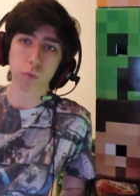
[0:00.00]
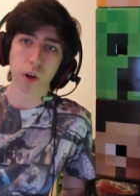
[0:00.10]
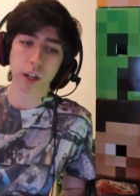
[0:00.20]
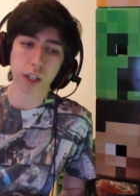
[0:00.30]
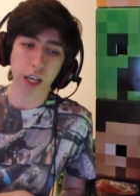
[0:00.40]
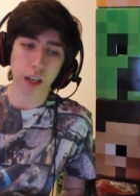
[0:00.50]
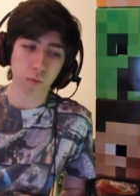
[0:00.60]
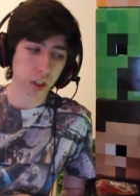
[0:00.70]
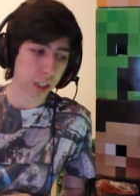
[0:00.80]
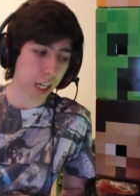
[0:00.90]
when the
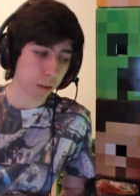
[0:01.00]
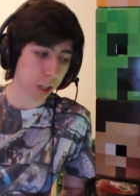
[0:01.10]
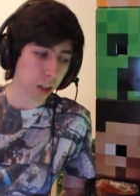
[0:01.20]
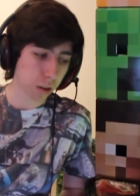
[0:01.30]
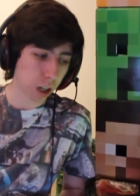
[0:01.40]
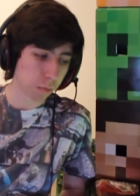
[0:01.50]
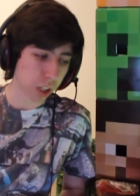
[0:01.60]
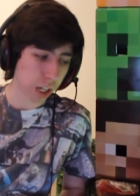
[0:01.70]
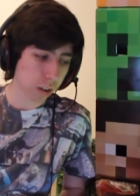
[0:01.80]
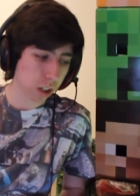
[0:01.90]
when the game comes
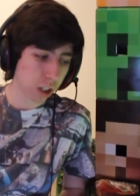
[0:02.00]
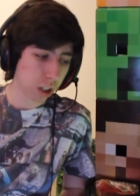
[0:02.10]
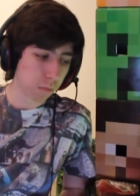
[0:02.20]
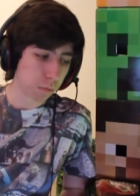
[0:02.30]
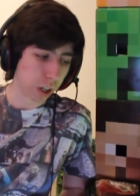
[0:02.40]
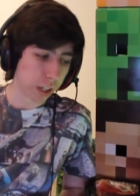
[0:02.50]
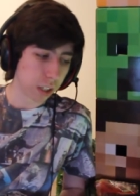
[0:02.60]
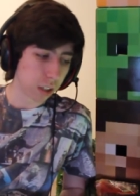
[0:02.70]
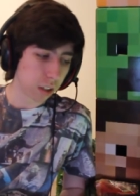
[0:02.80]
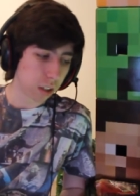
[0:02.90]
out. But
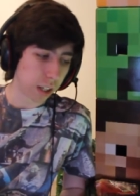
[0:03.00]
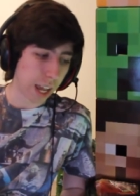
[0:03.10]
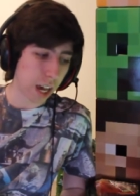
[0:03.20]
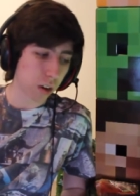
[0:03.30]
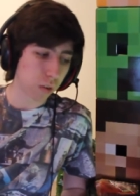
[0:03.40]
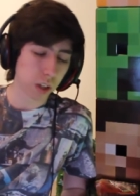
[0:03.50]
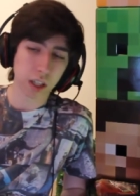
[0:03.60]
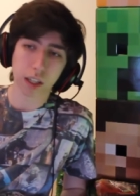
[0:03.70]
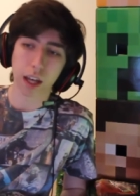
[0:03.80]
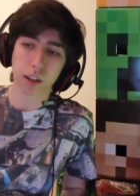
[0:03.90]
now
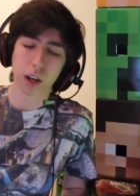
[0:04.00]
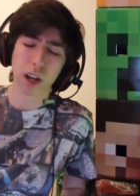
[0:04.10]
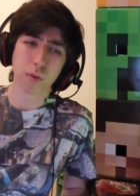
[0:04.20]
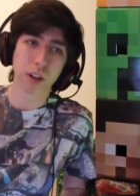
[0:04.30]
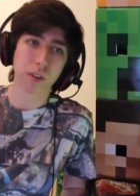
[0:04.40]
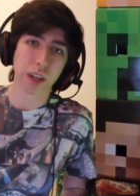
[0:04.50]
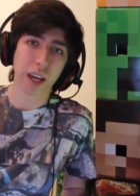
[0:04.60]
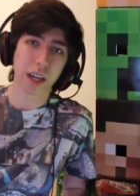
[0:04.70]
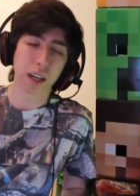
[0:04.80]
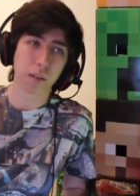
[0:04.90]
I, I really don't
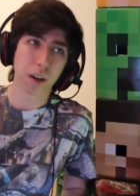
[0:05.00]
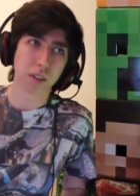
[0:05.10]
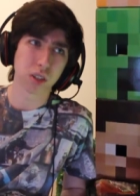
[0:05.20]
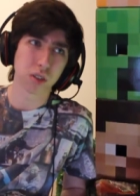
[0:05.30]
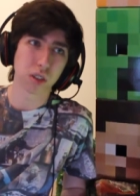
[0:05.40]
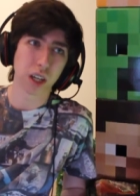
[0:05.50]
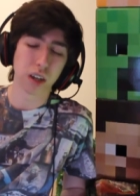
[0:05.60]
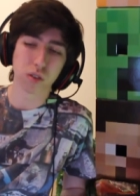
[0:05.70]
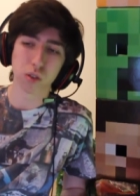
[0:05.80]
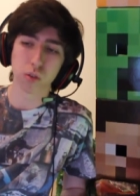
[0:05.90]
care. I, I just
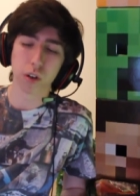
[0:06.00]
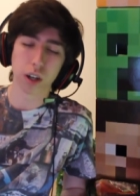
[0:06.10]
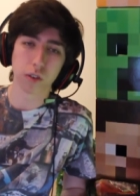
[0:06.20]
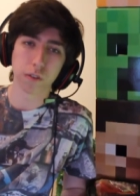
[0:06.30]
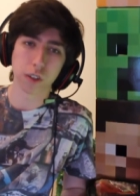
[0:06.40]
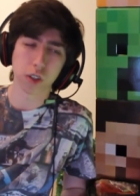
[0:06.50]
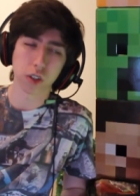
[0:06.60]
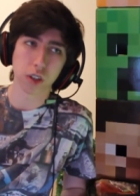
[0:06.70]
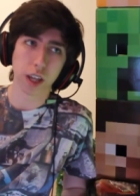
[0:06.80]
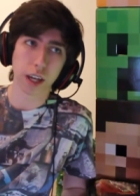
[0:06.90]
I'll do
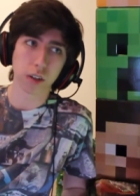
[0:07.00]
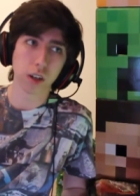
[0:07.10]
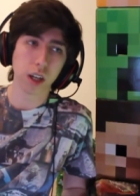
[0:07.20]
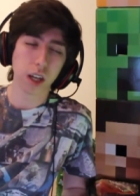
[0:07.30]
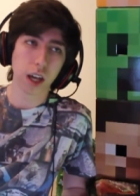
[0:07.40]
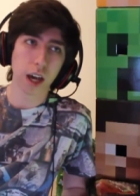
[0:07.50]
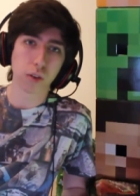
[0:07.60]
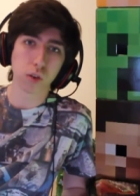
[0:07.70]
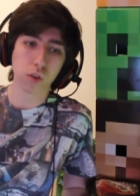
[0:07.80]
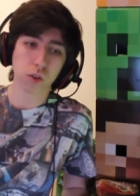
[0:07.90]
100cc now. I'll
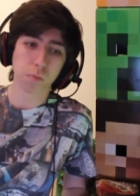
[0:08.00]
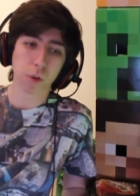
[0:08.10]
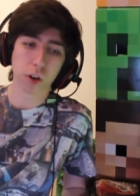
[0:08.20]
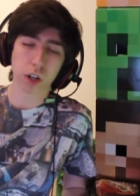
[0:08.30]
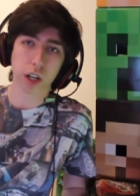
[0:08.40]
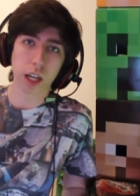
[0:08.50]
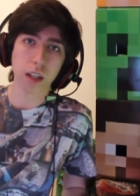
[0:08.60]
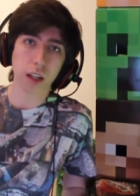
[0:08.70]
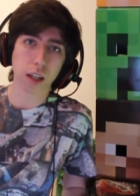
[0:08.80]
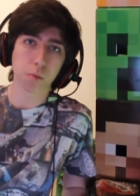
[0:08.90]
do some Mario Kart 8
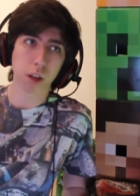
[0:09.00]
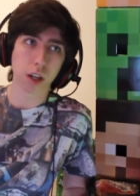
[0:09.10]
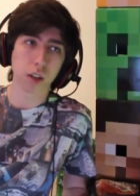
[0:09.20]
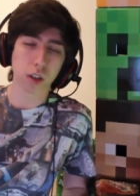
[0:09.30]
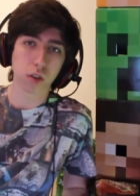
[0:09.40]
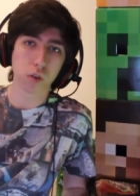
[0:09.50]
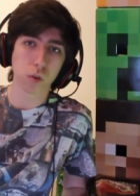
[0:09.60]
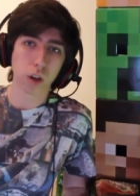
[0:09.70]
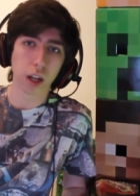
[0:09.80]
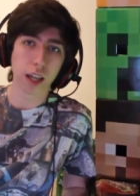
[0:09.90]
let's plays. I'll do
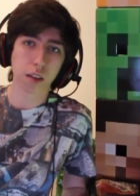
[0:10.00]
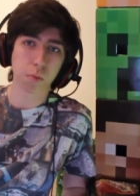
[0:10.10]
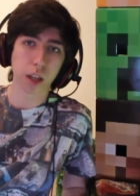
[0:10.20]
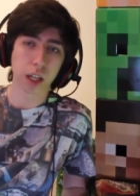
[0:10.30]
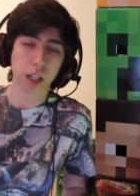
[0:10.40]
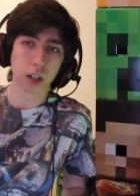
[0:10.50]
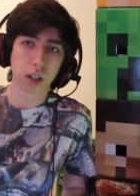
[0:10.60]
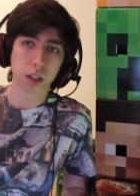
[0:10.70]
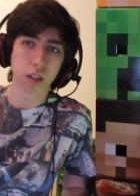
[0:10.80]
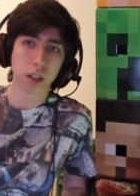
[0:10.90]
a let's play
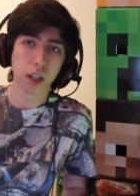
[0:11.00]
on